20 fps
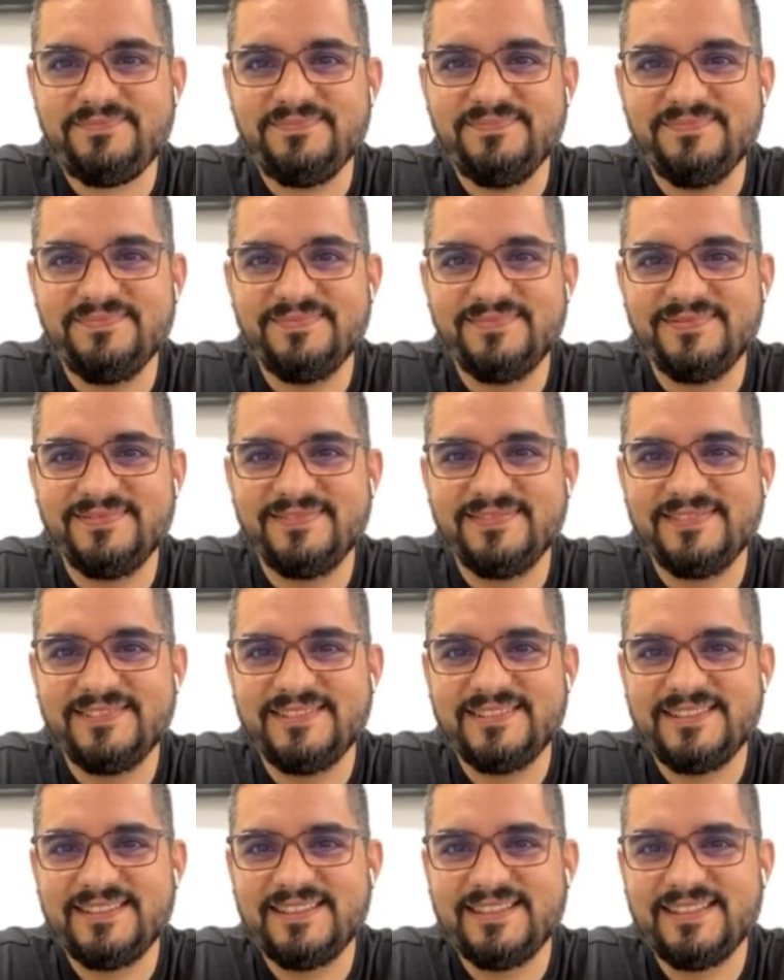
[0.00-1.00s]

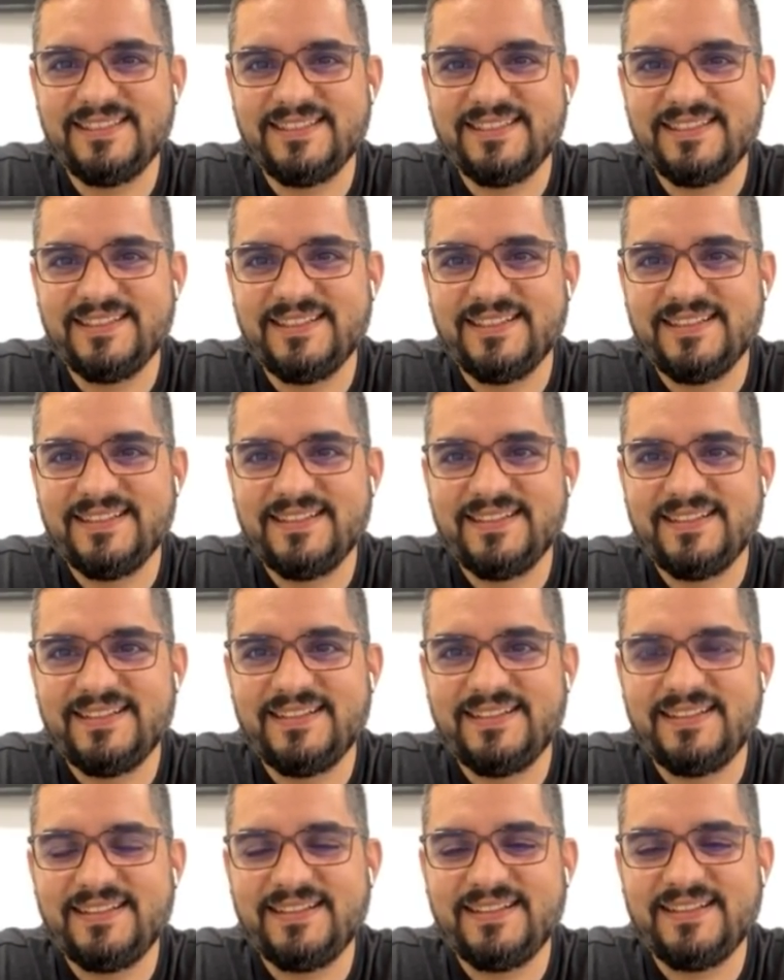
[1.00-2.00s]

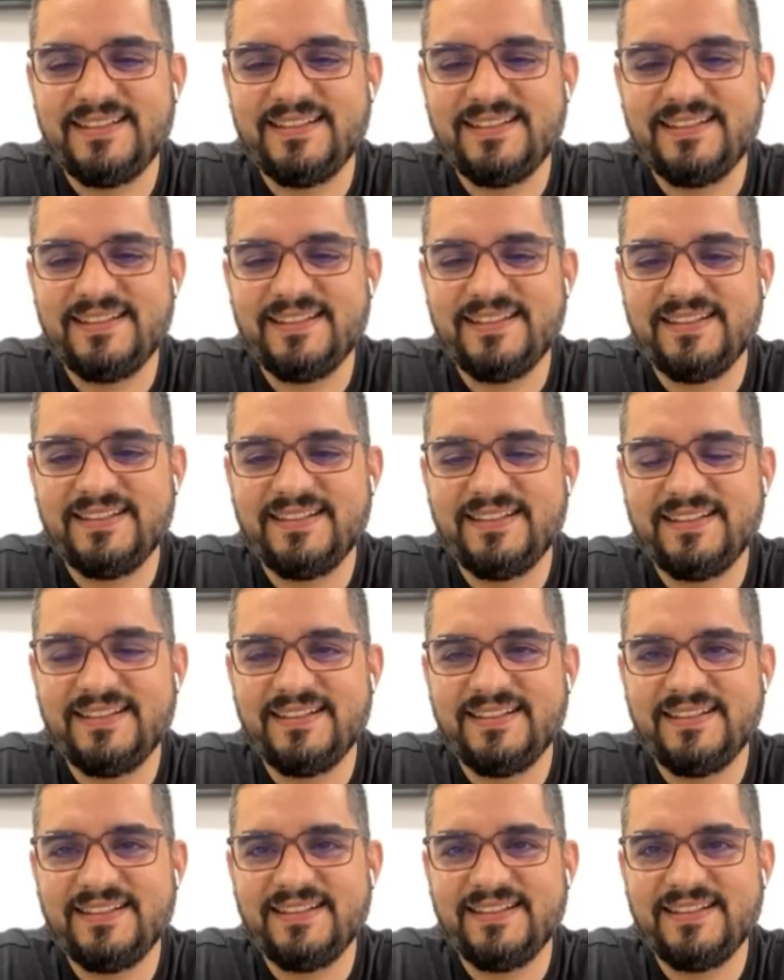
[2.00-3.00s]

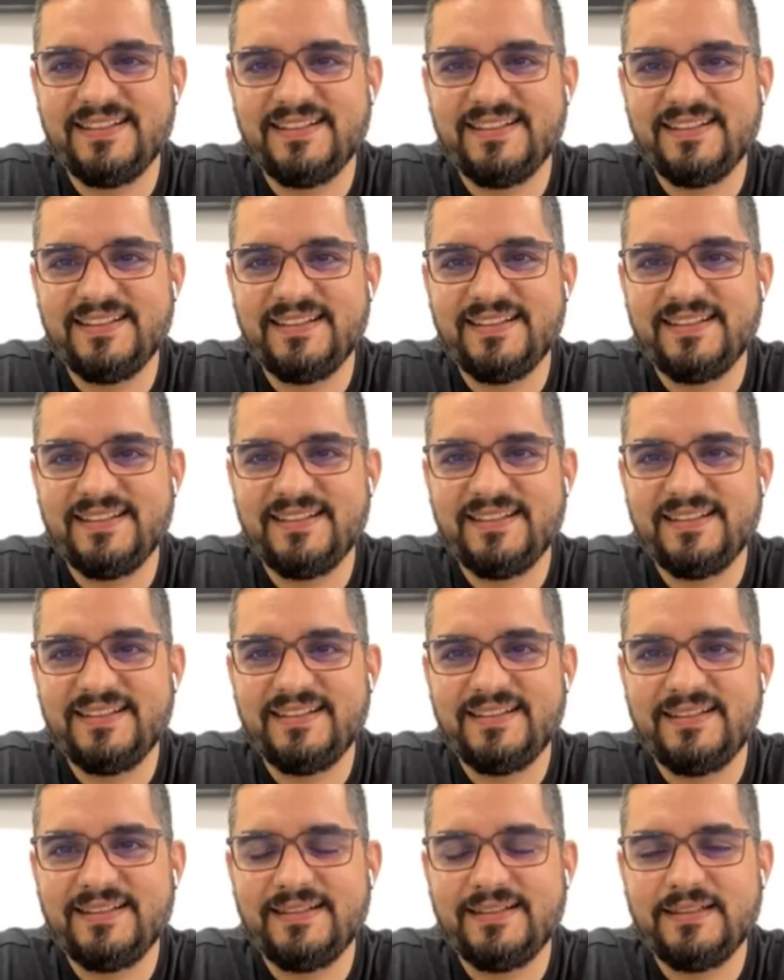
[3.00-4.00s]

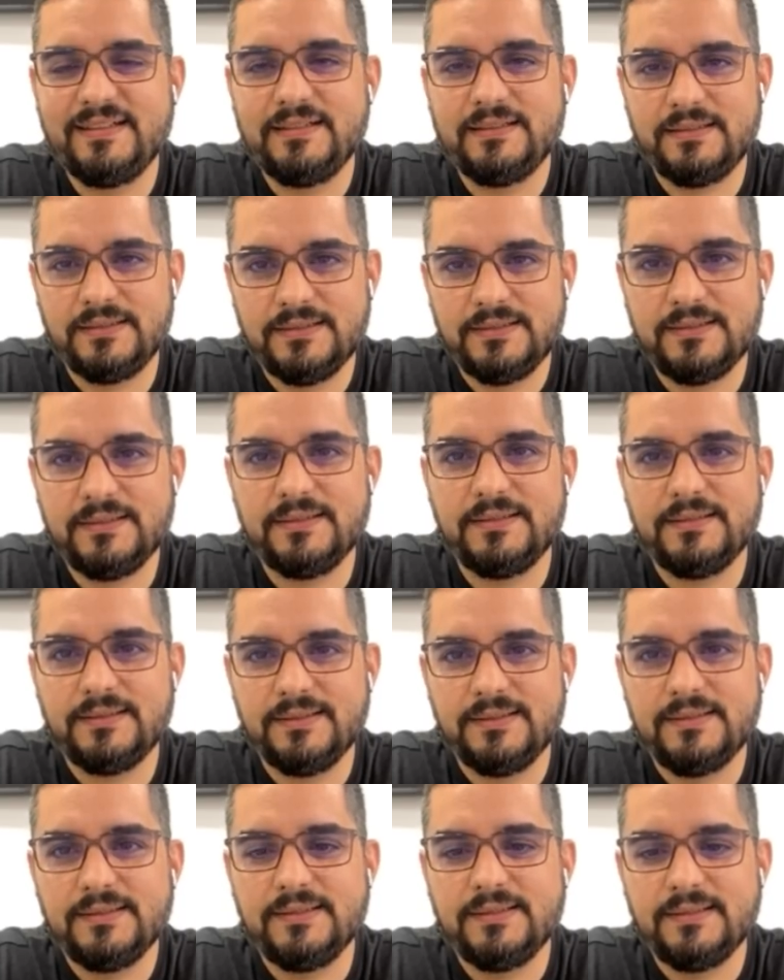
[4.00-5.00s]

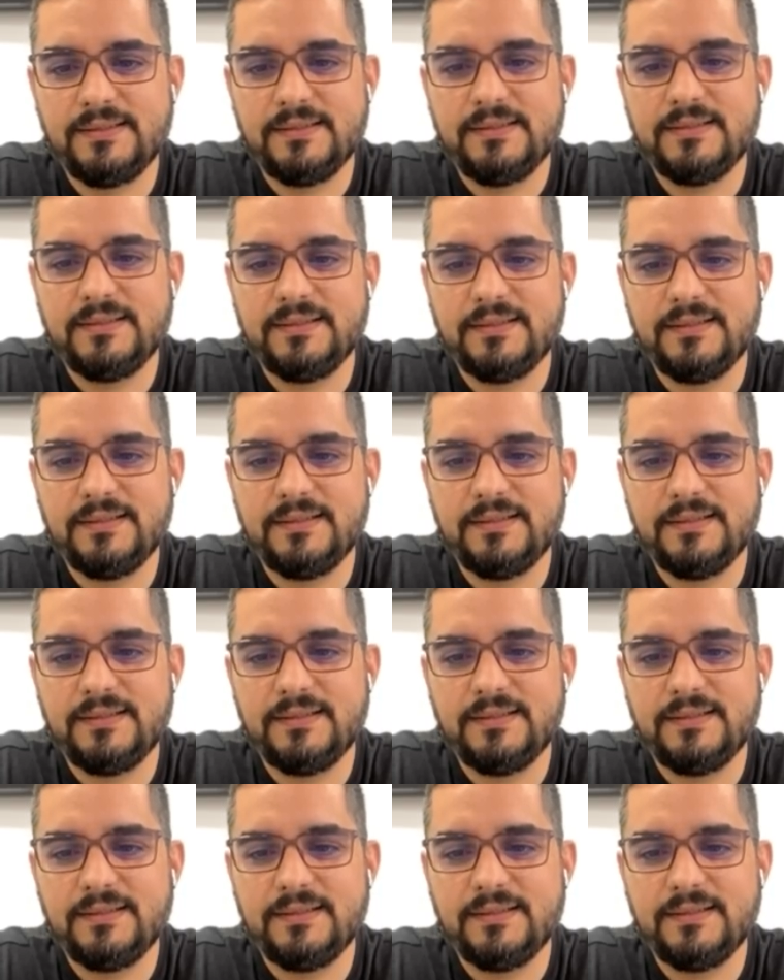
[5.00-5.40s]
[no speech]